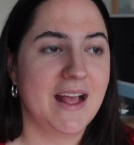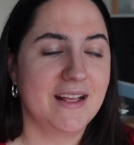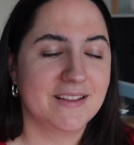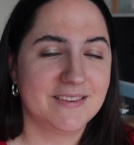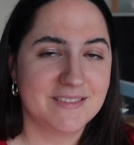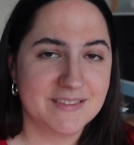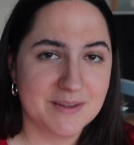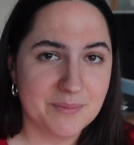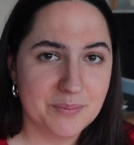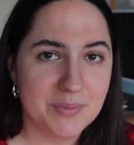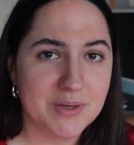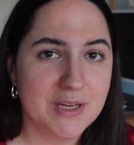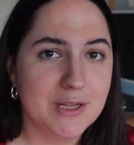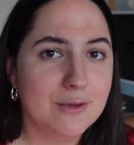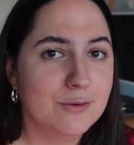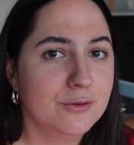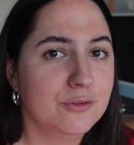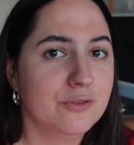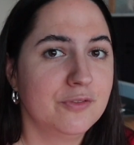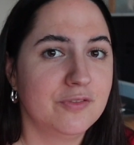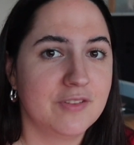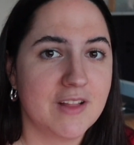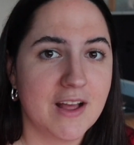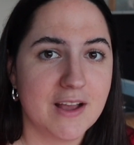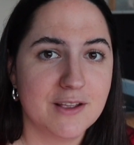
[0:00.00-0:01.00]
as somebody who
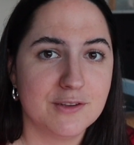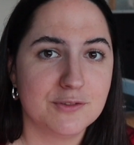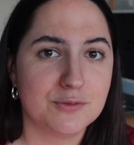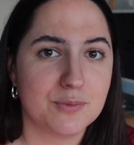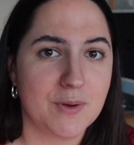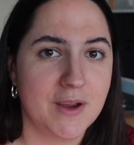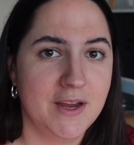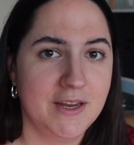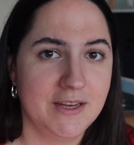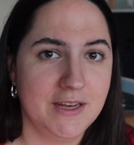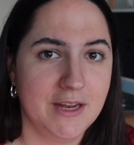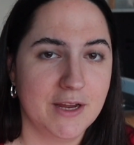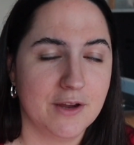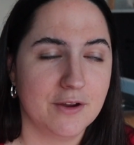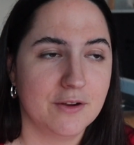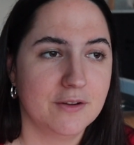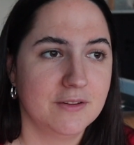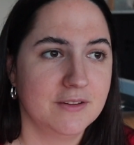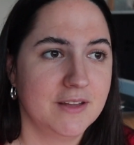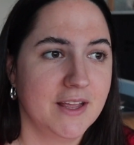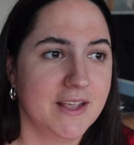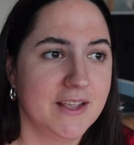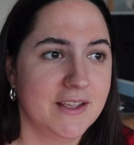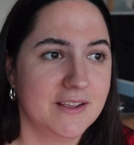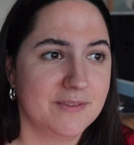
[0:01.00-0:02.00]
flies Ryanair
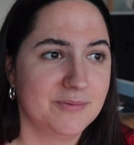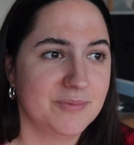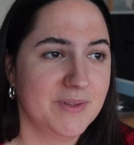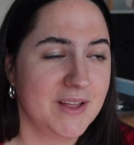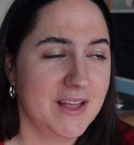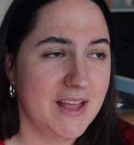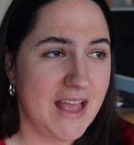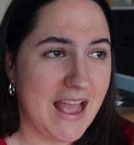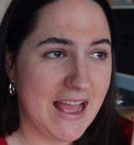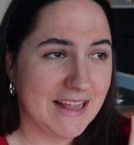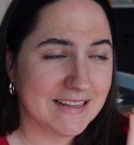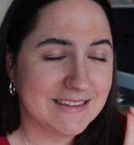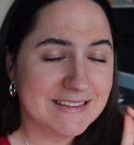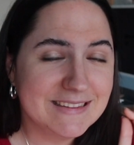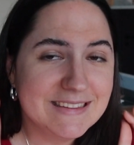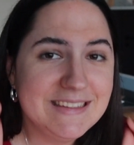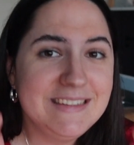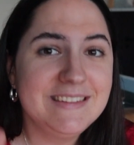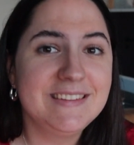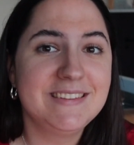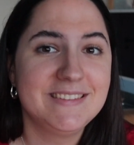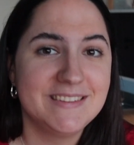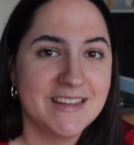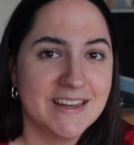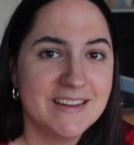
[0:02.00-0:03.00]
like at
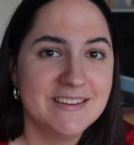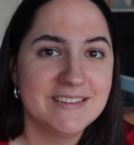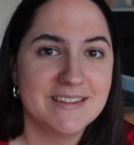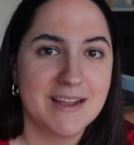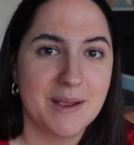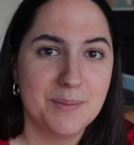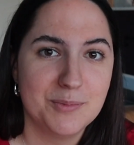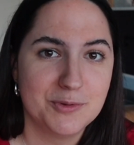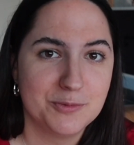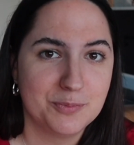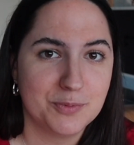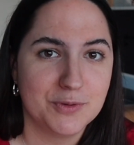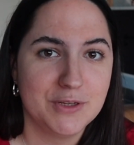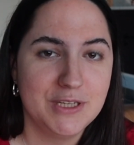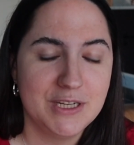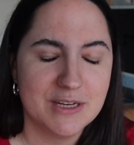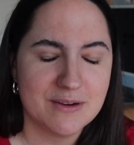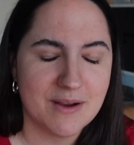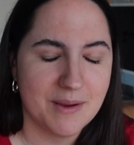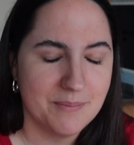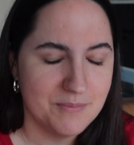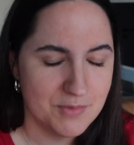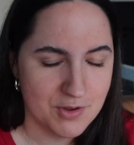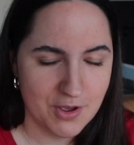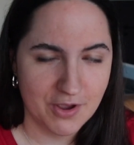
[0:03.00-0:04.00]
least 10 times per
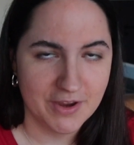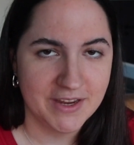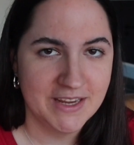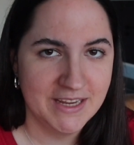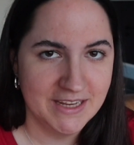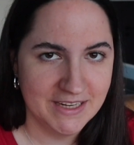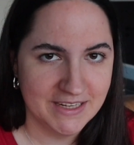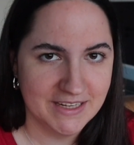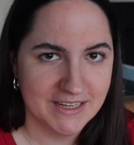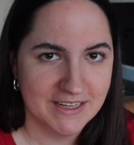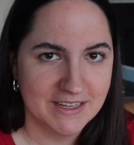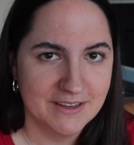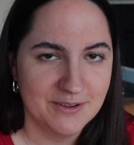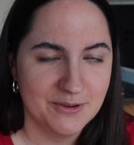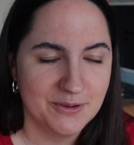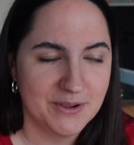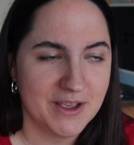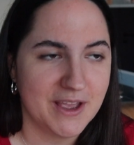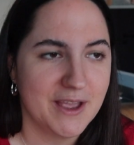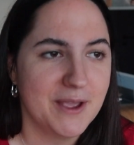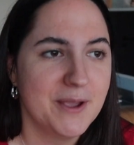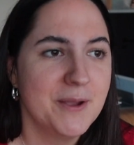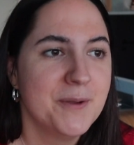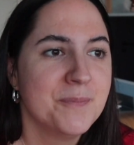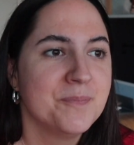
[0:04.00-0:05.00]
year, I'm not kidding,
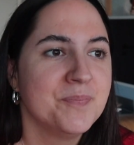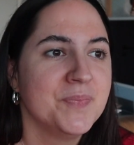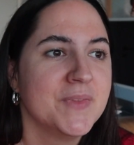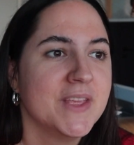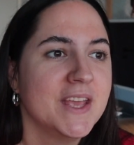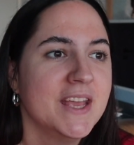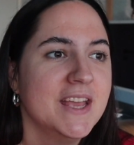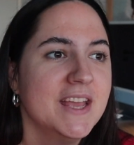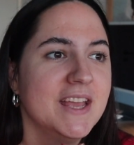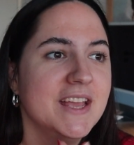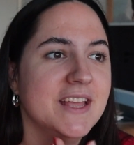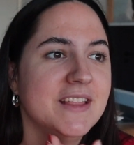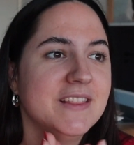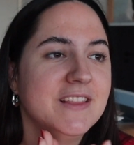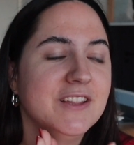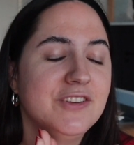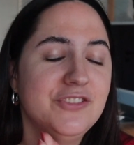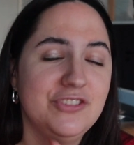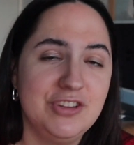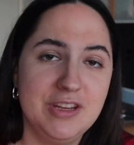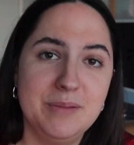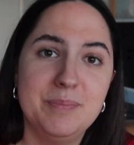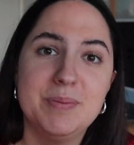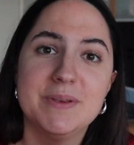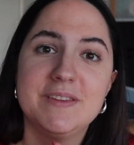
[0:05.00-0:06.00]
okay? The
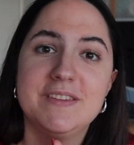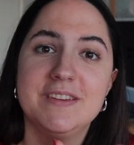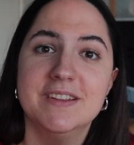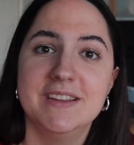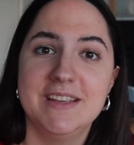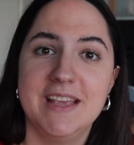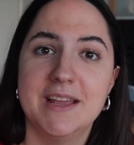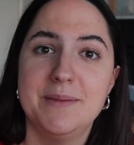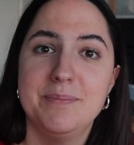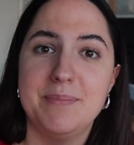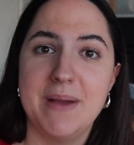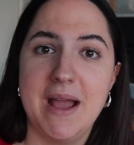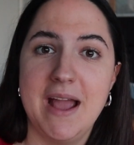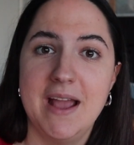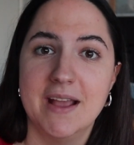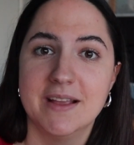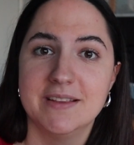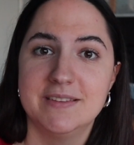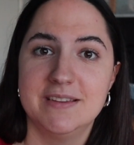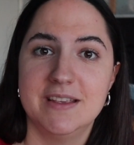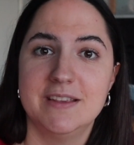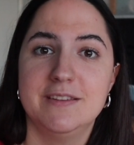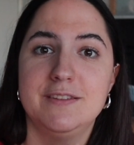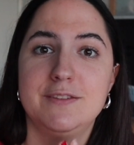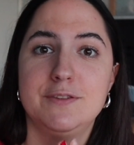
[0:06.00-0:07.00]
cheapest you'll get
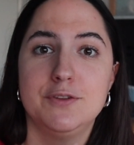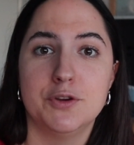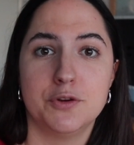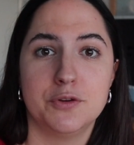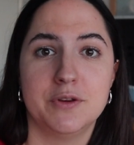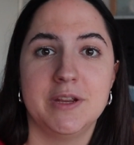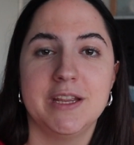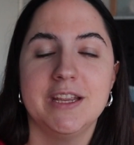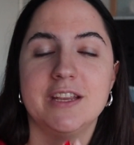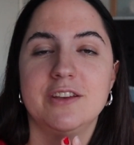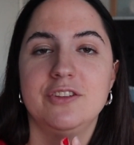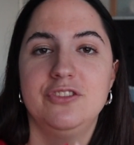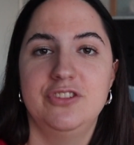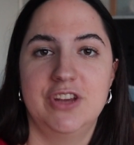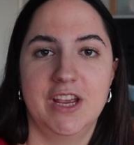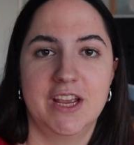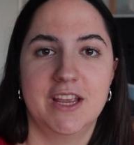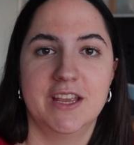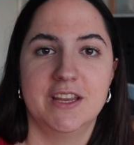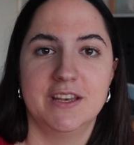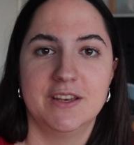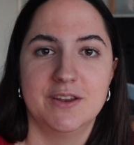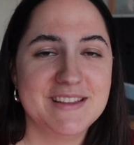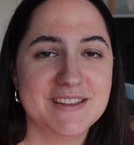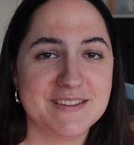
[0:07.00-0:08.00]
bags is during
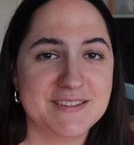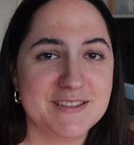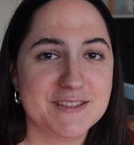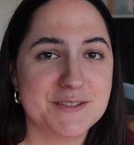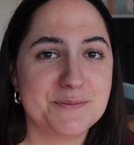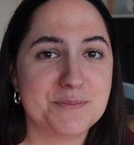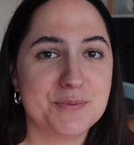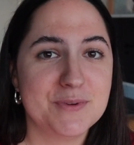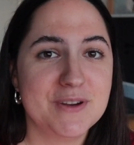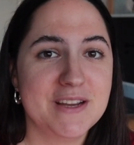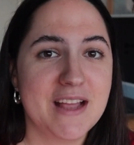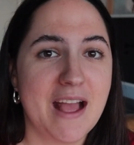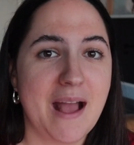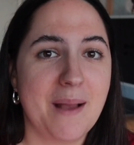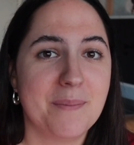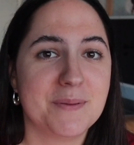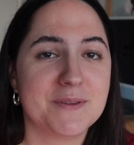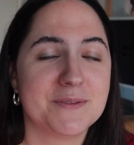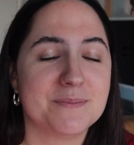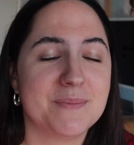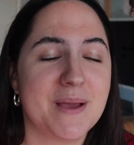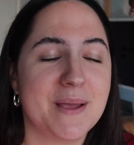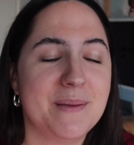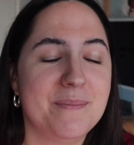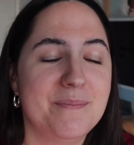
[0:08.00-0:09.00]
check-in. This is
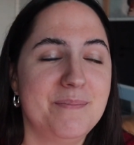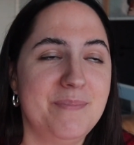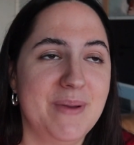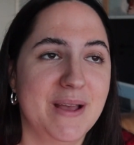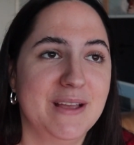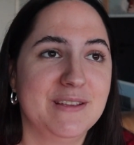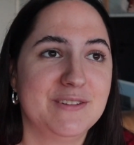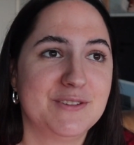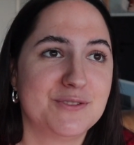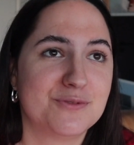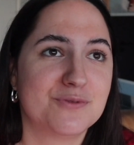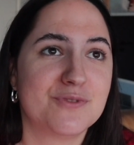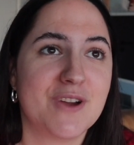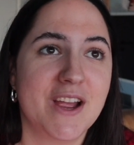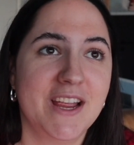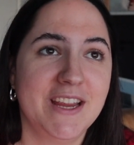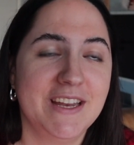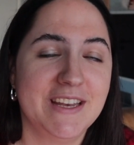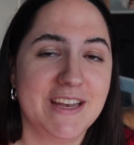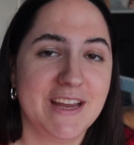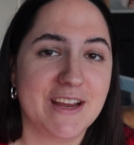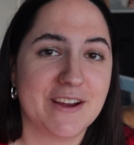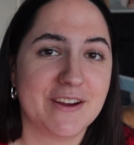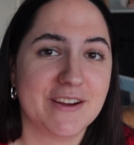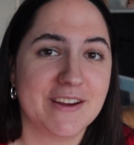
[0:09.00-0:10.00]
perhaps my best
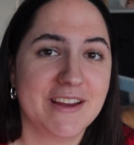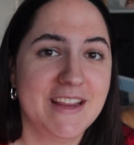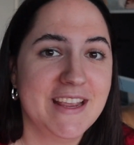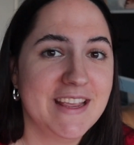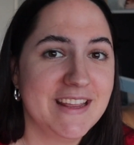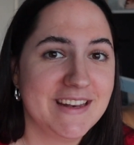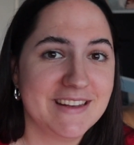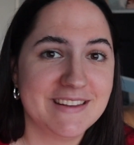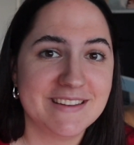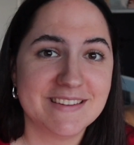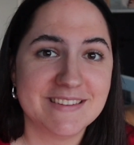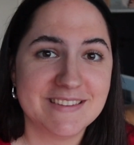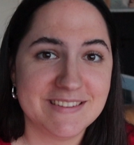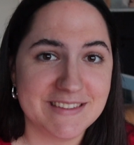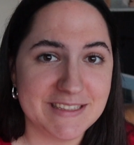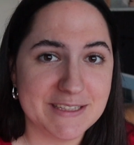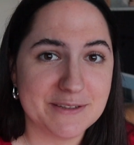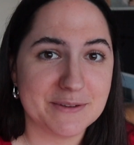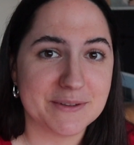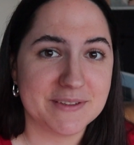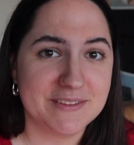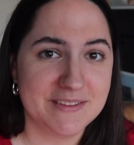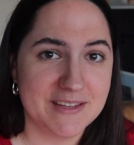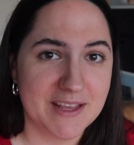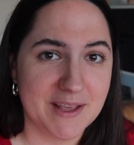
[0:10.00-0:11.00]
Ryanair hidden
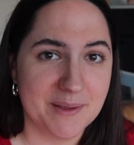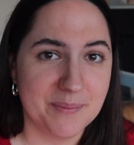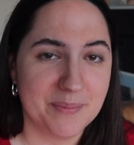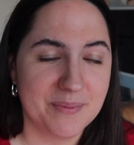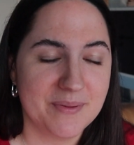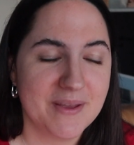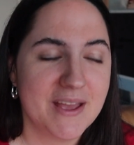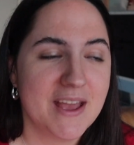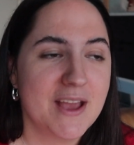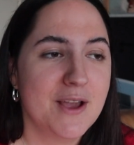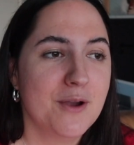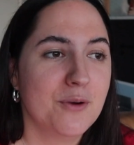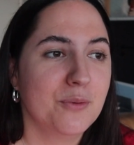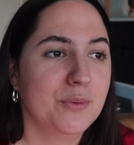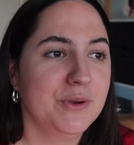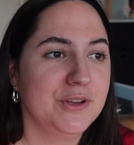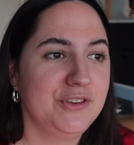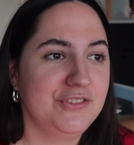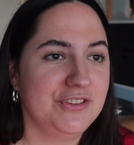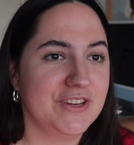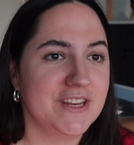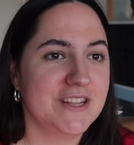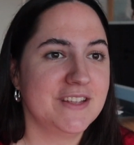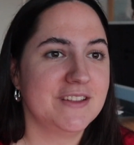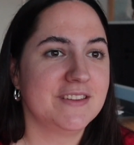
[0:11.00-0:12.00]
secret tip,
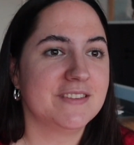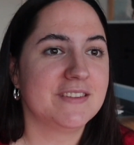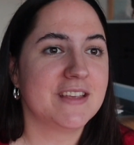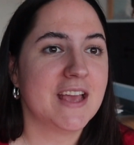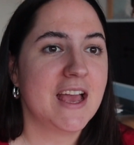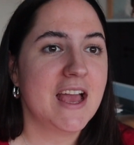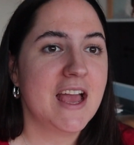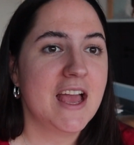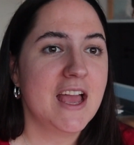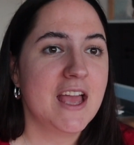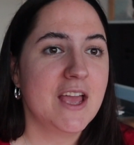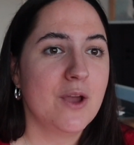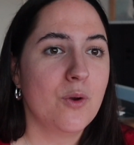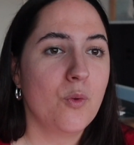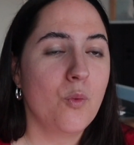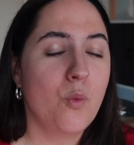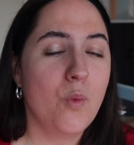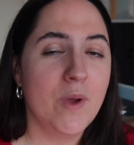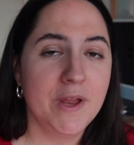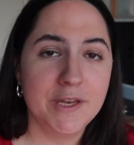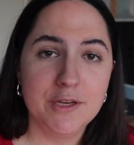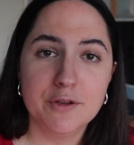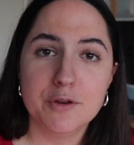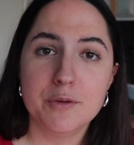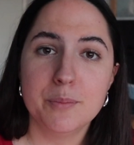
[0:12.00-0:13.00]
which is
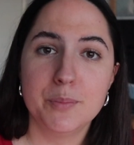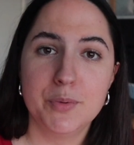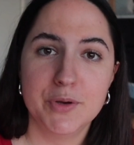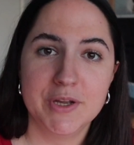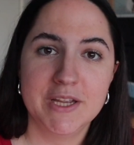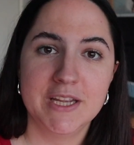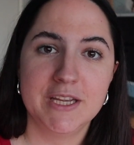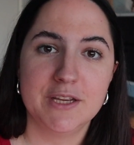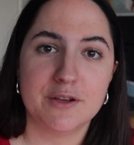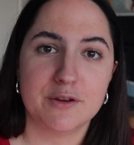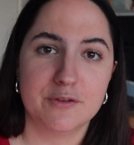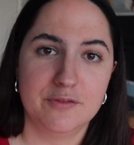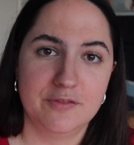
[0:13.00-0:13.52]
when you're booking your